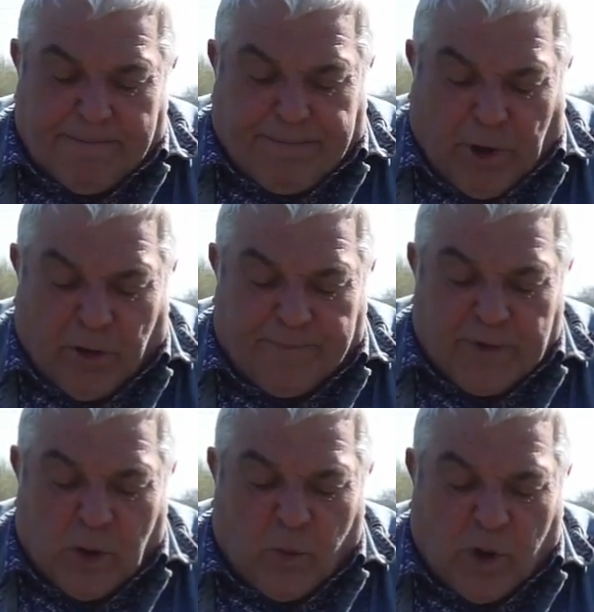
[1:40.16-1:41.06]
but
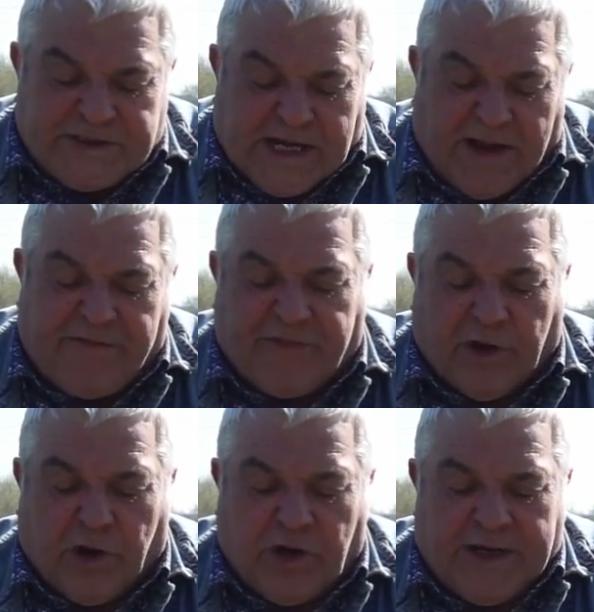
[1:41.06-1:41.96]
what I
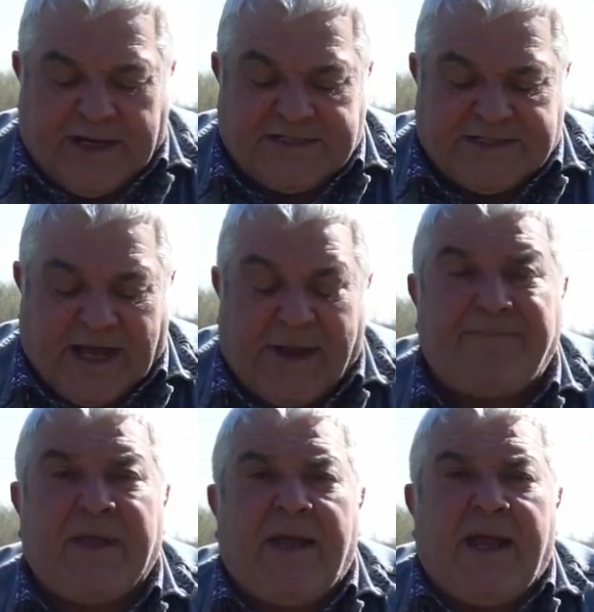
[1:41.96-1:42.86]
thought is that
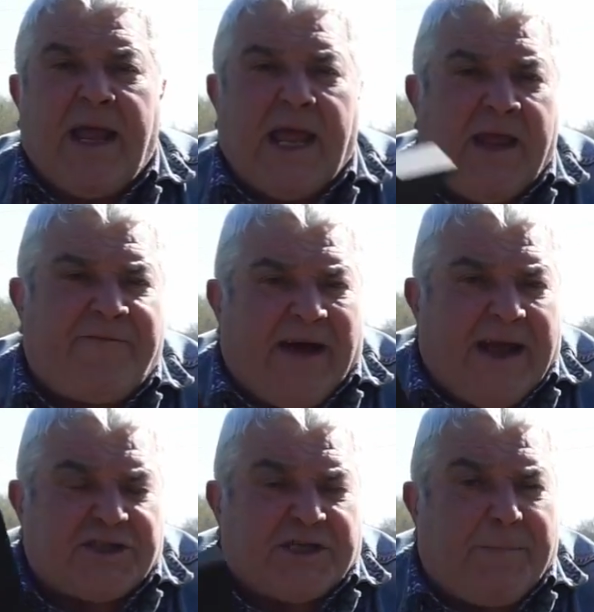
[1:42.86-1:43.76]
if I
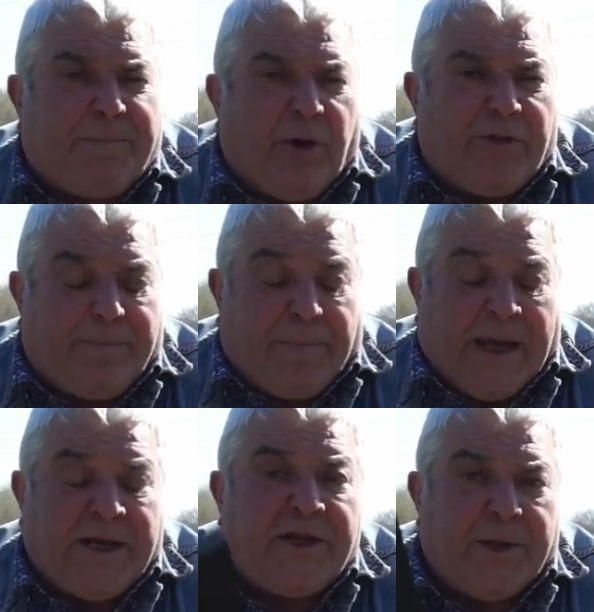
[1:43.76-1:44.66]
actually put the
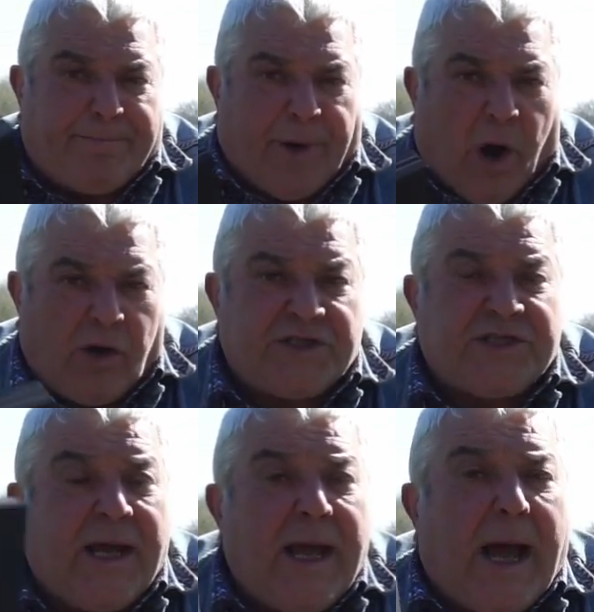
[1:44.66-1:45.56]
pen in the box
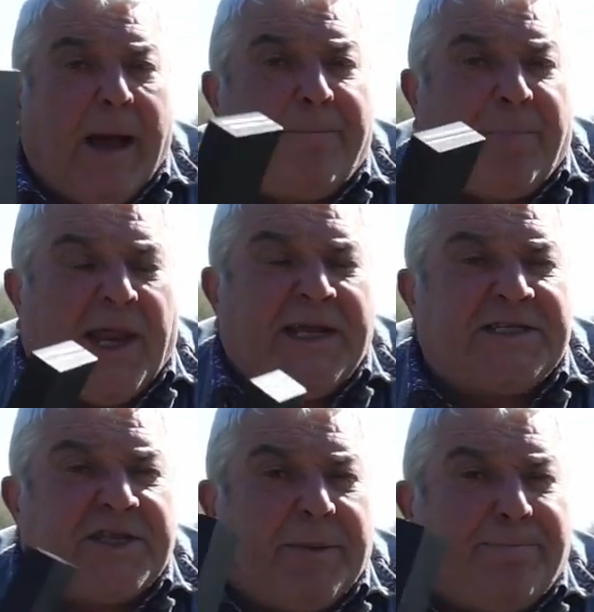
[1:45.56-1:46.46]
and
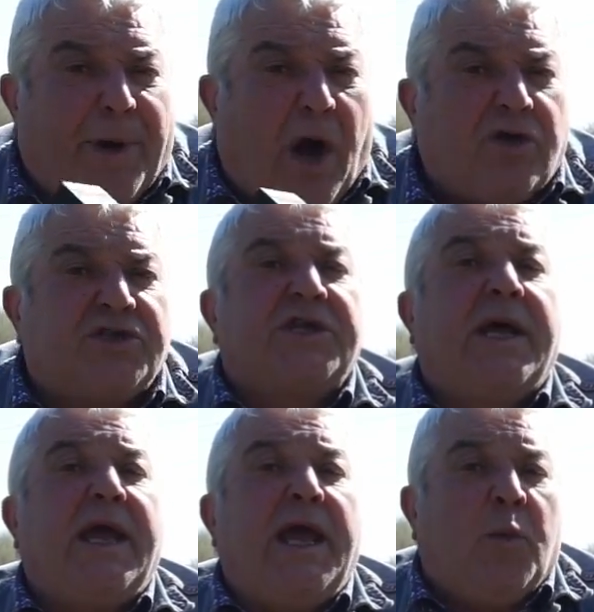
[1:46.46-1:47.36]
place the box
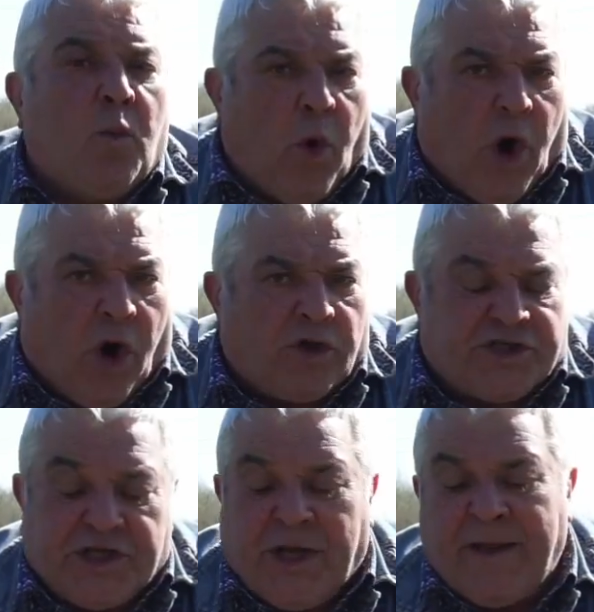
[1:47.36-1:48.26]
in
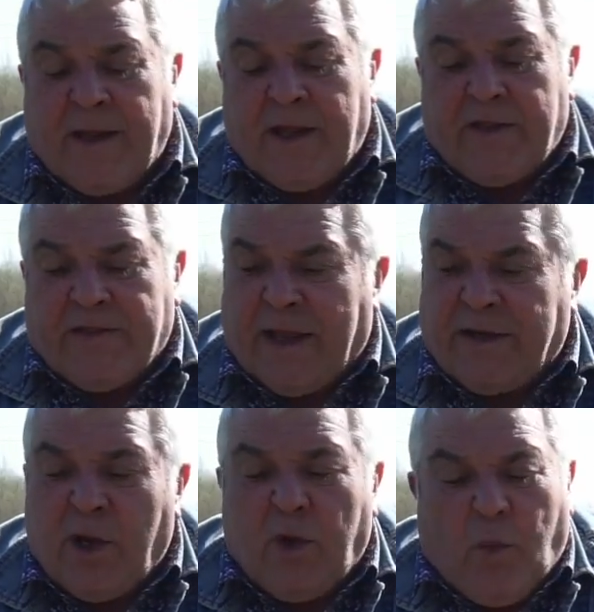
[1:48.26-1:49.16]
water,
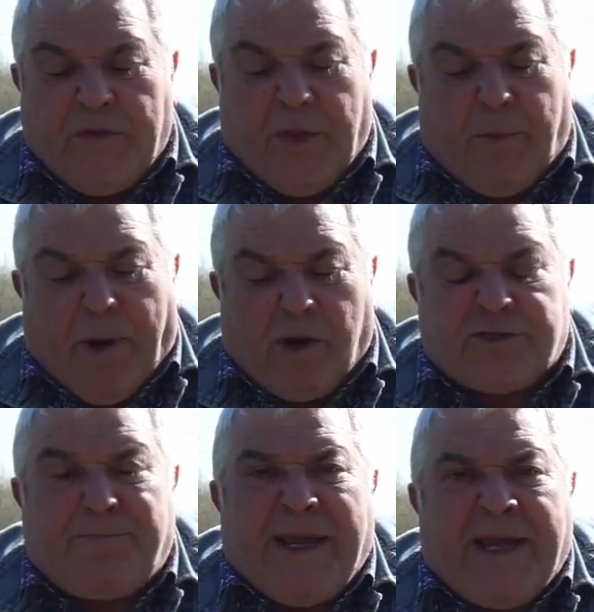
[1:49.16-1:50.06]
then with the
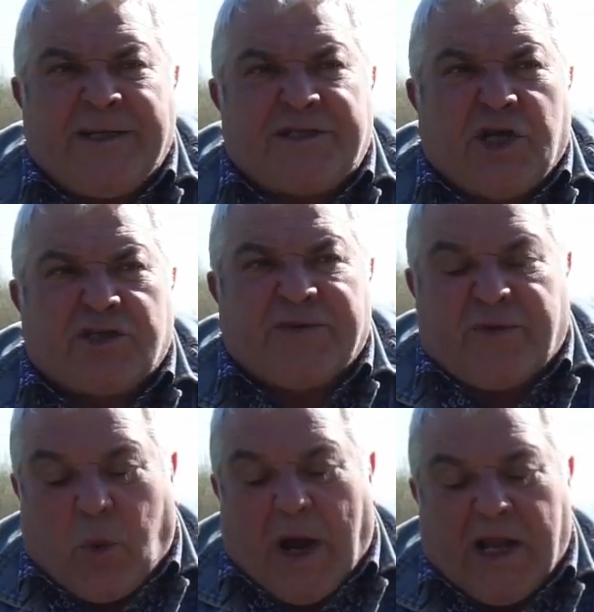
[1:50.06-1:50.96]
box being sort of
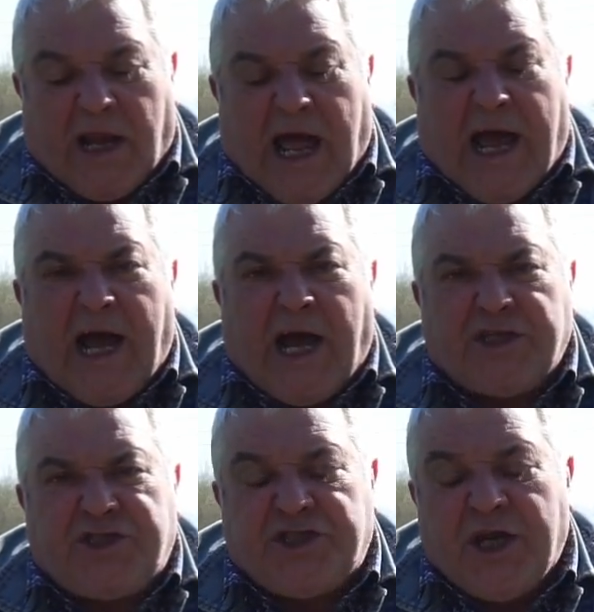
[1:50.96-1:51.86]
quite
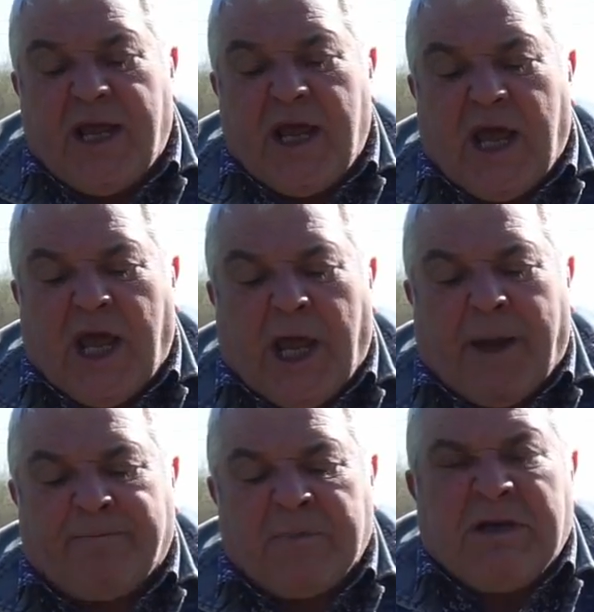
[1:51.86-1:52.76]
large,
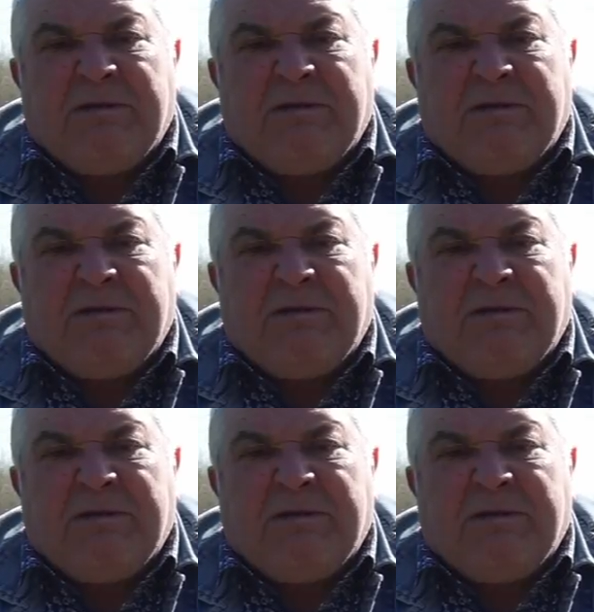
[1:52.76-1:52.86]
um,